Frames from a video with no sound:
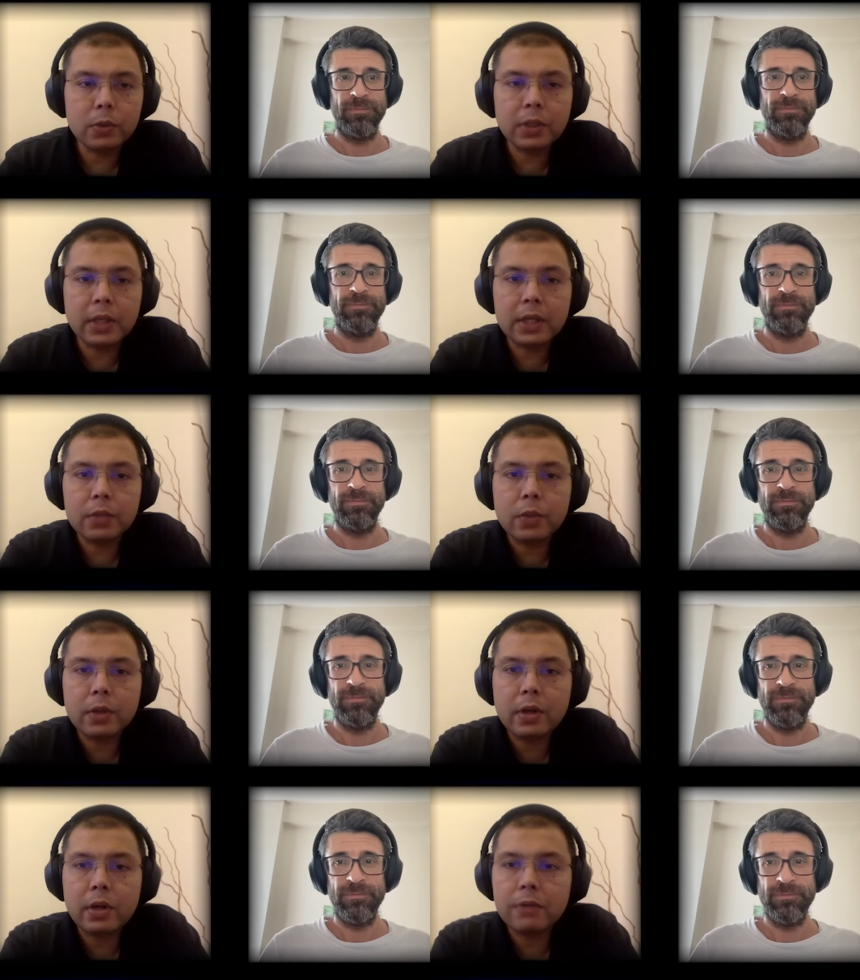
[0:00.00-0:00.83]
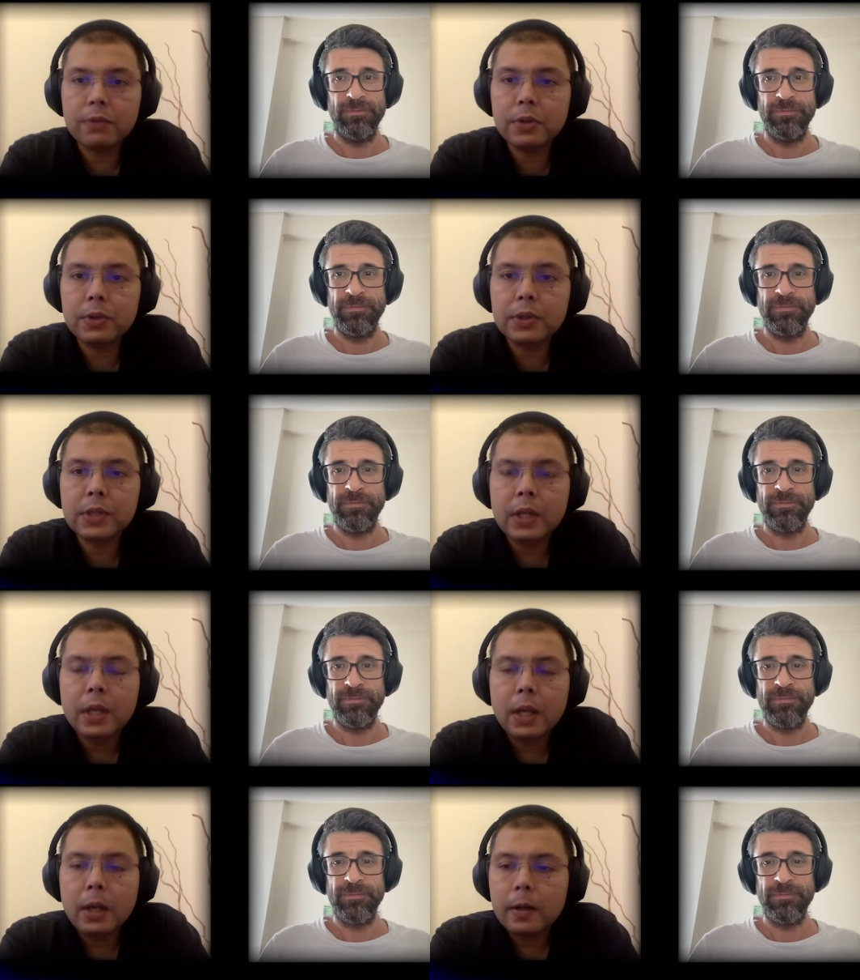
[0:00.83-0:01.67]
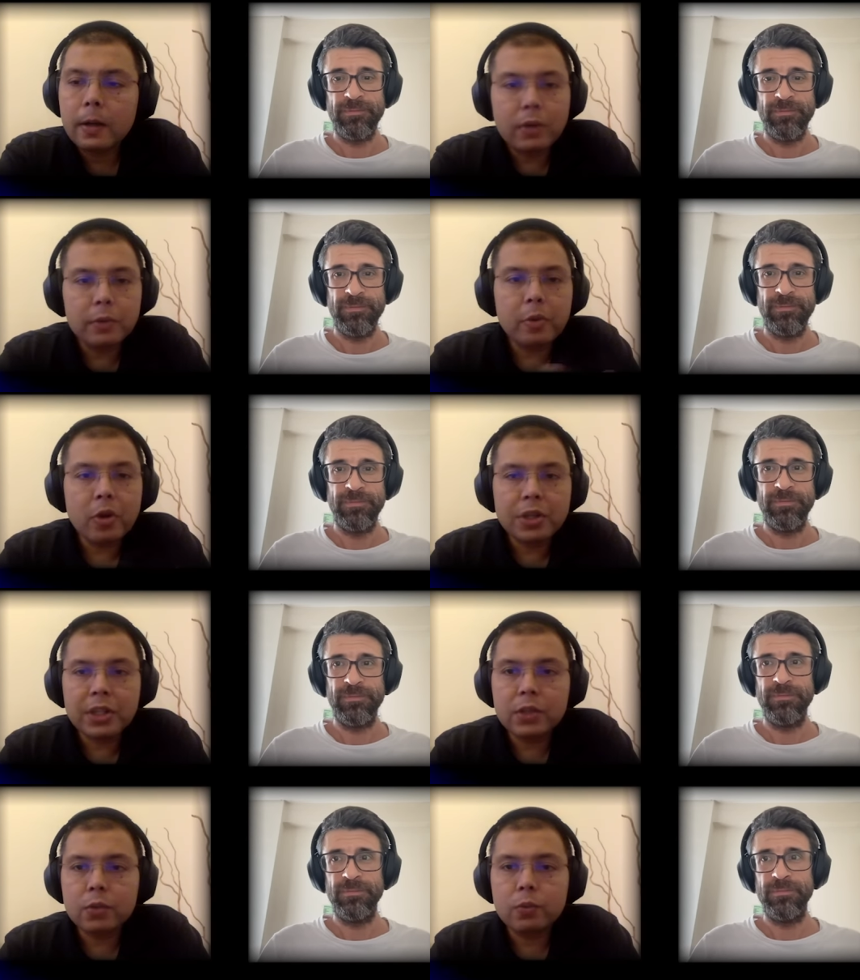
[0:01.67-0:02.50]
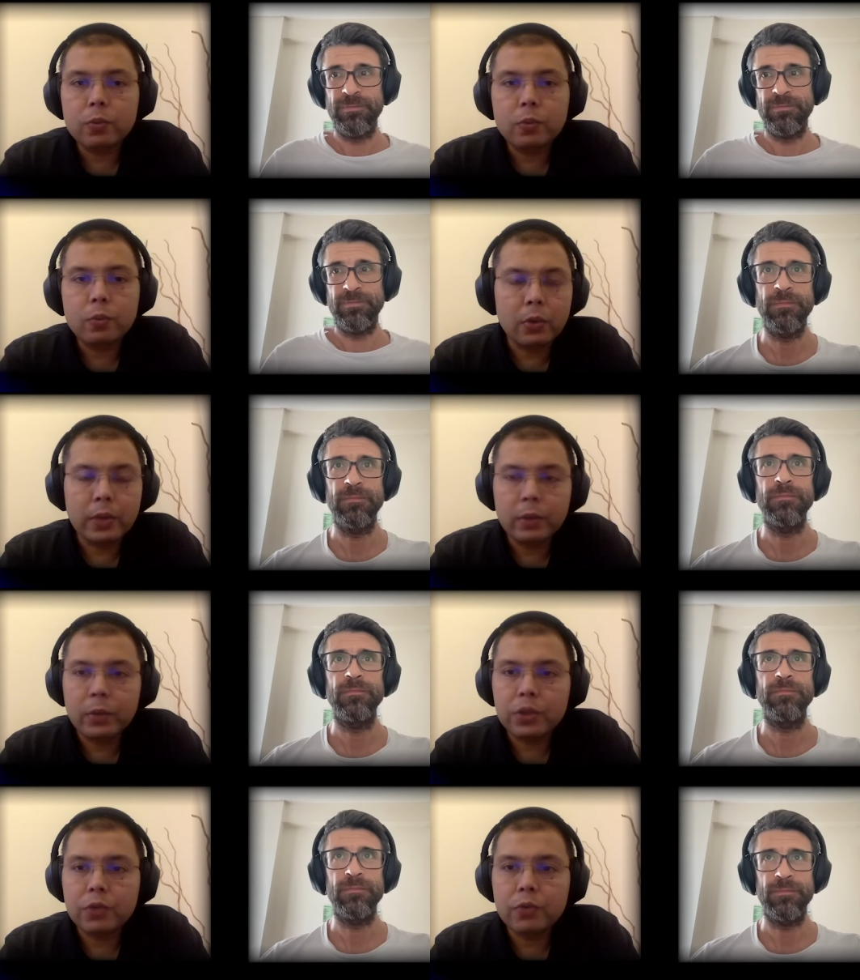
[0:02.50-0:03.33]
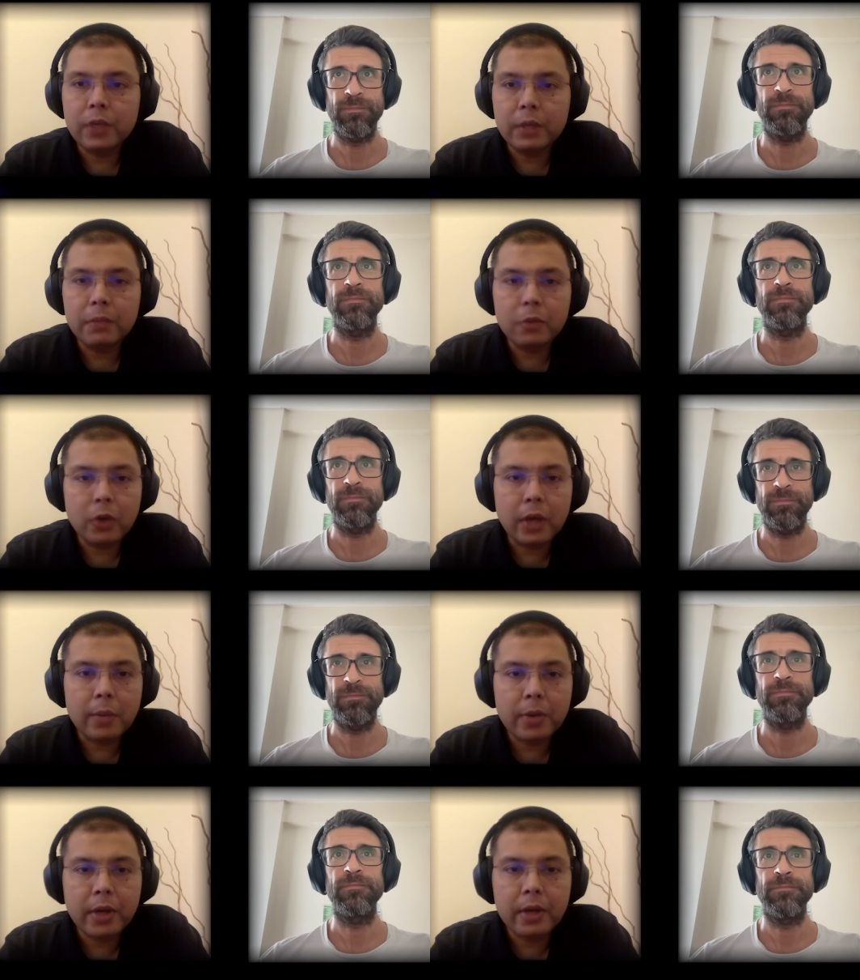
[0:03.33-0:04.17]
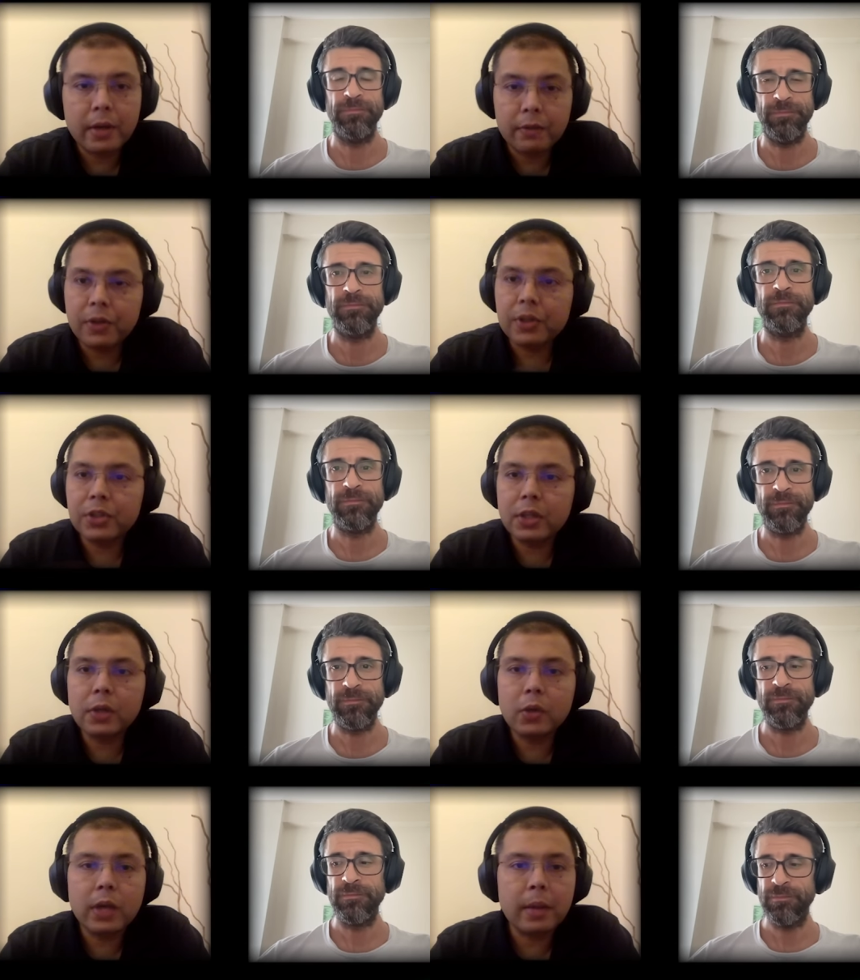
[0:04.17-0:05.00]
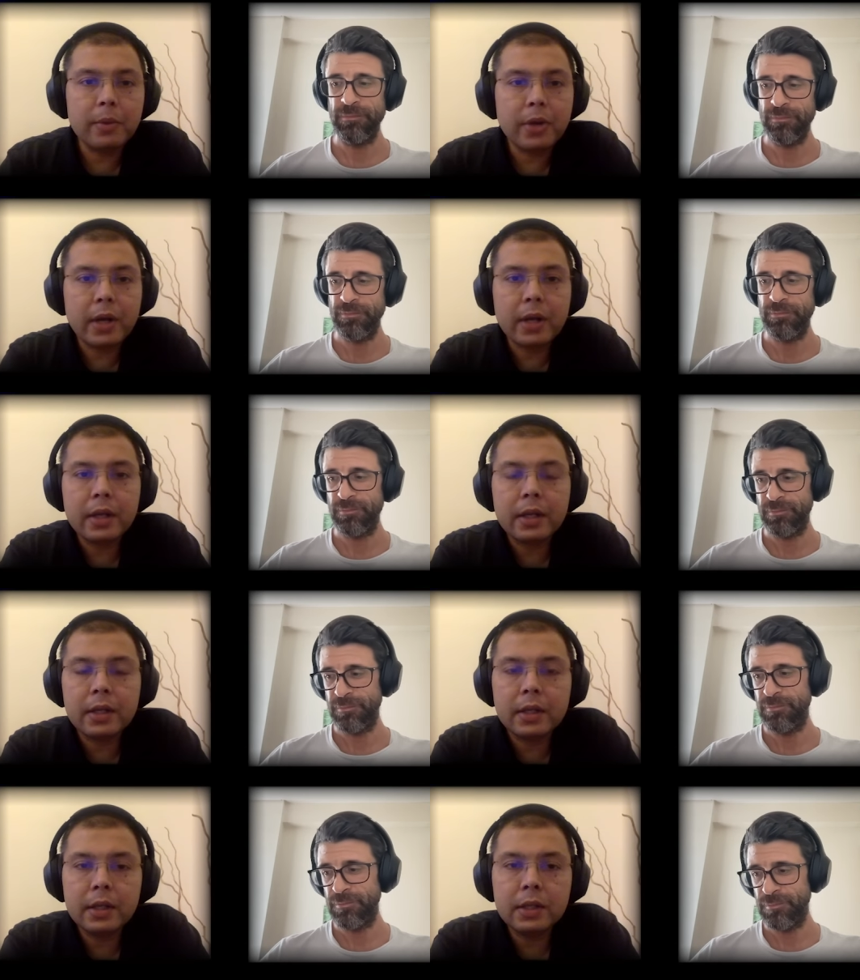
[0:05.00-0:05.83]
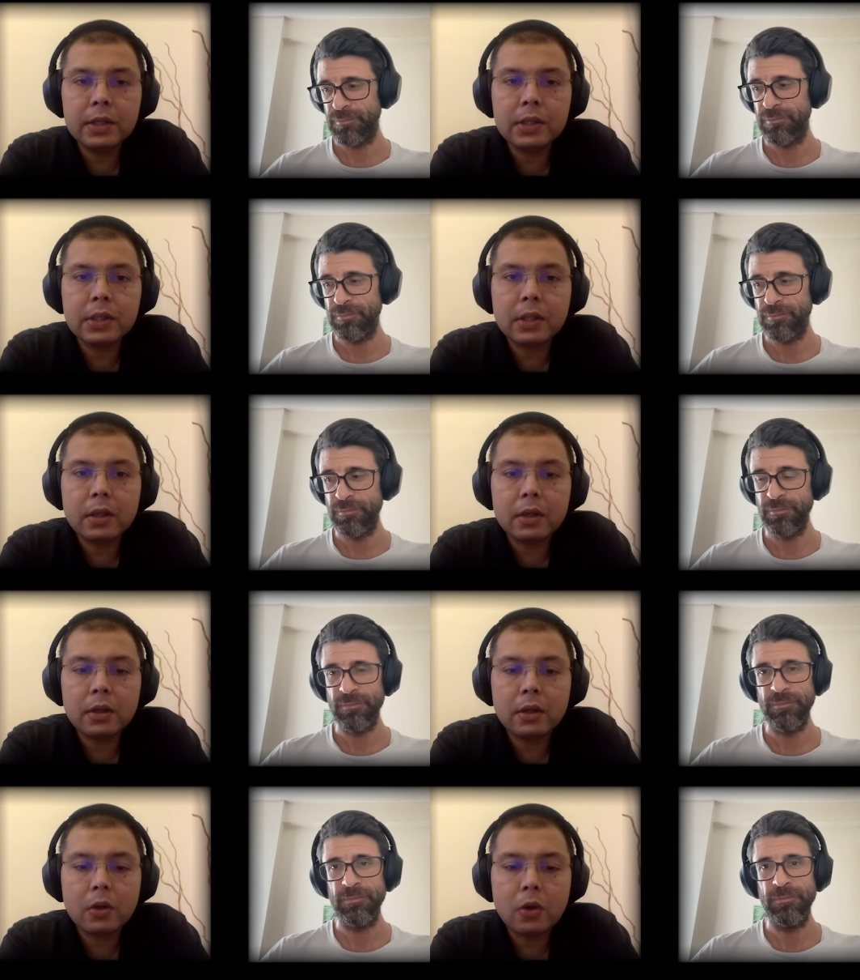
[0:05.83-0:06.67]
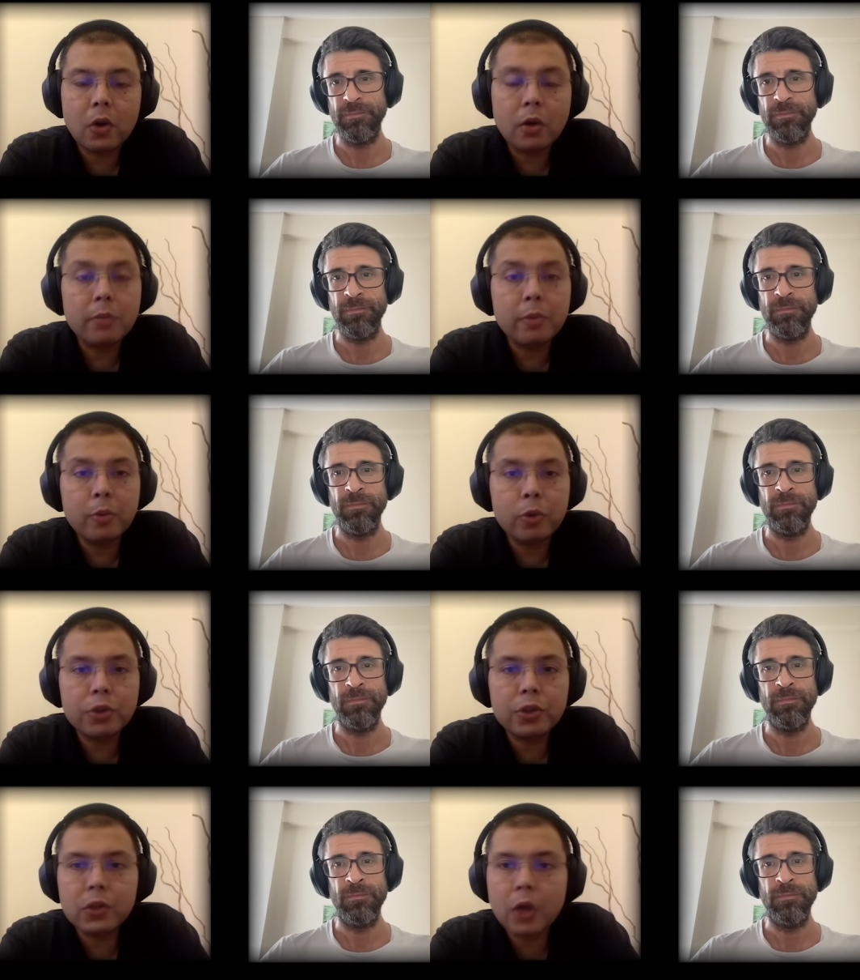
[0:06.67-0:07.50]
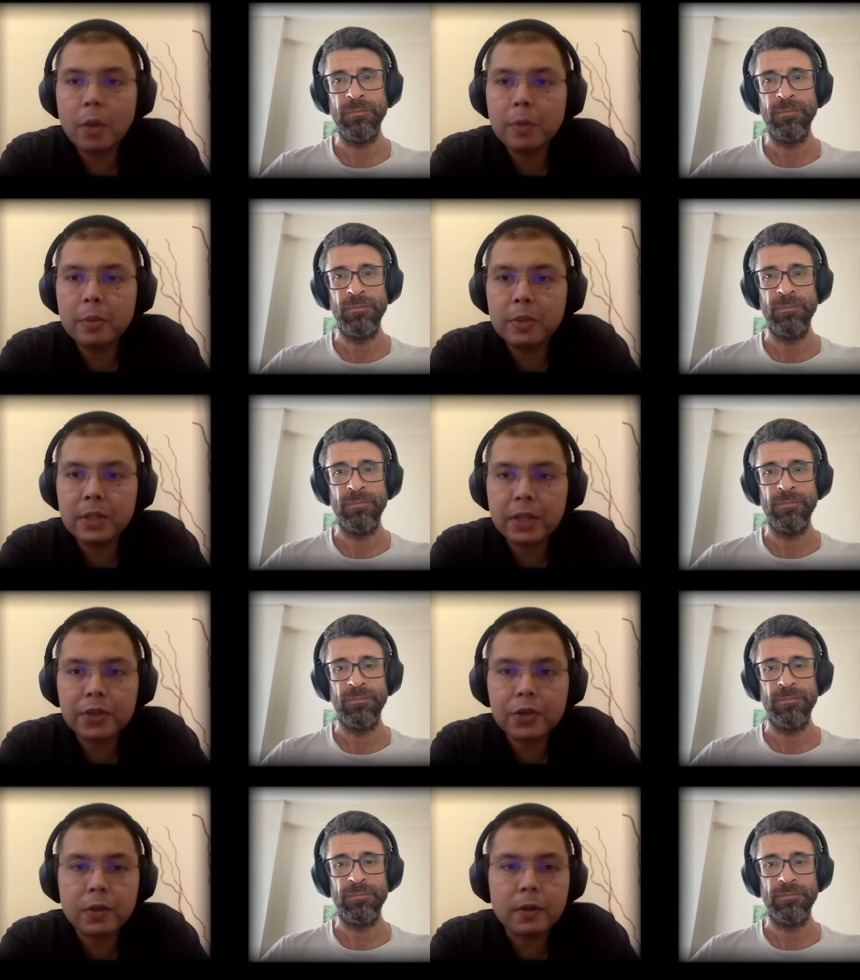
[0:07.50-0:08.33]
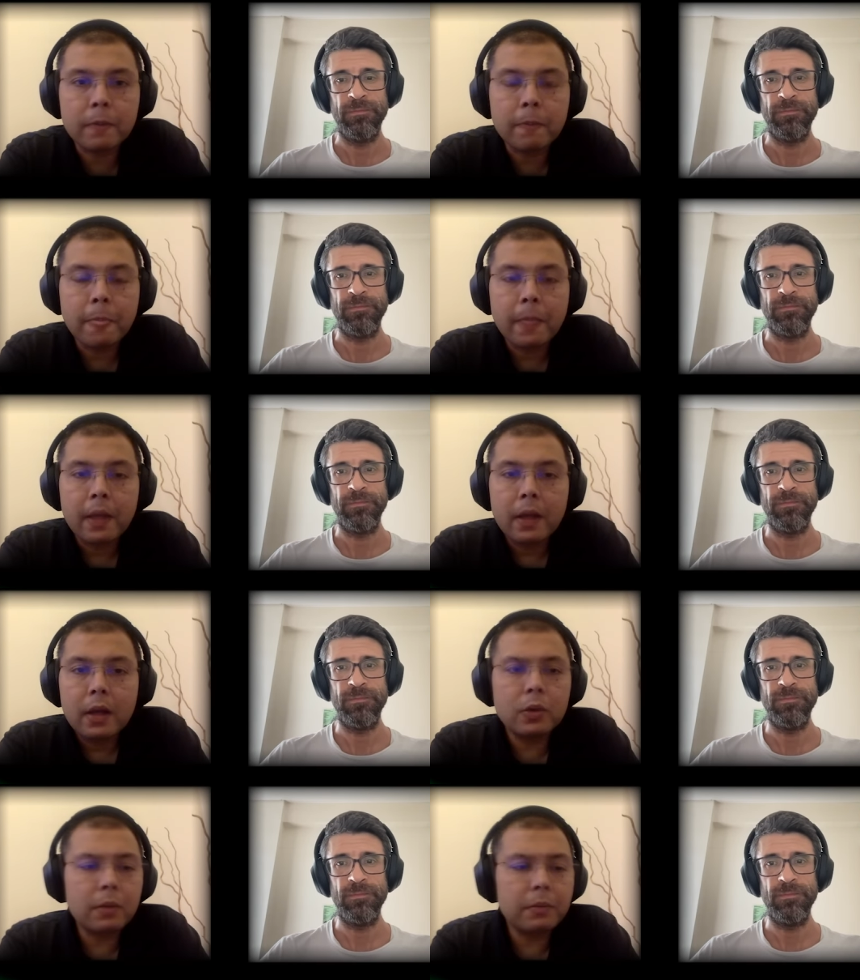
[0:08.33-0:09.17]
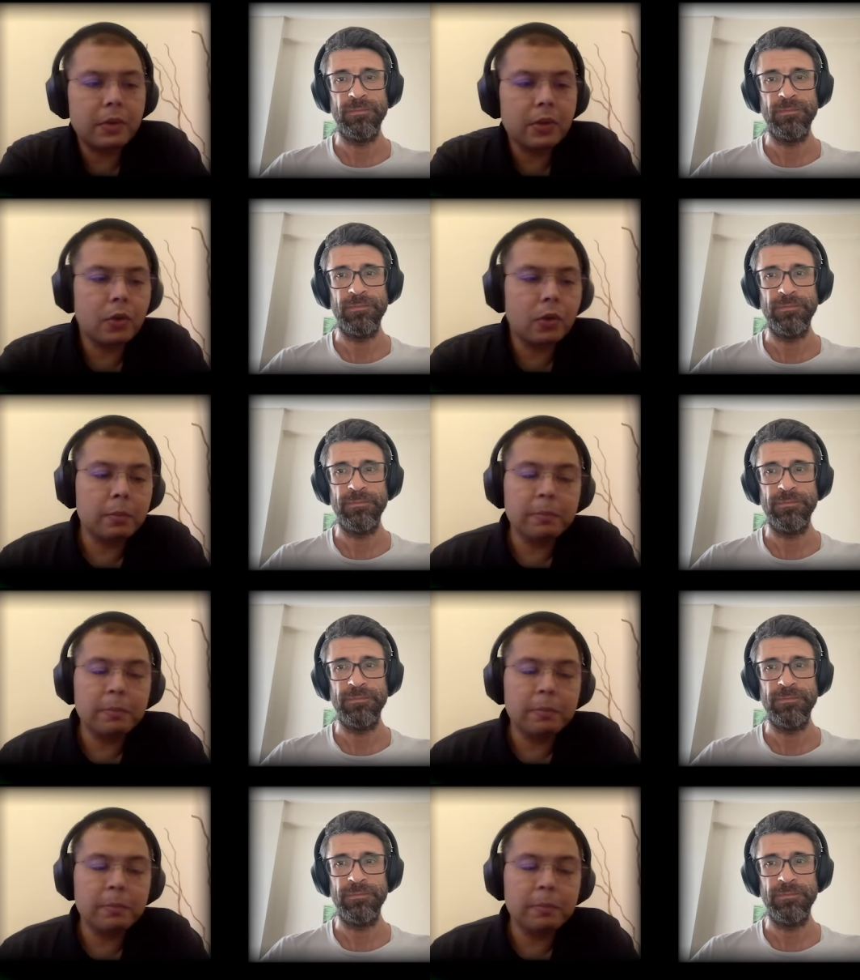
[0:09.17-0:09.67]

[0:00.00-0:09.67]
Speaker 1: science over the last one and a half years. one of the projects you know in which we collaborated and we are still collaborating is uh, on promotions optimization. So uh,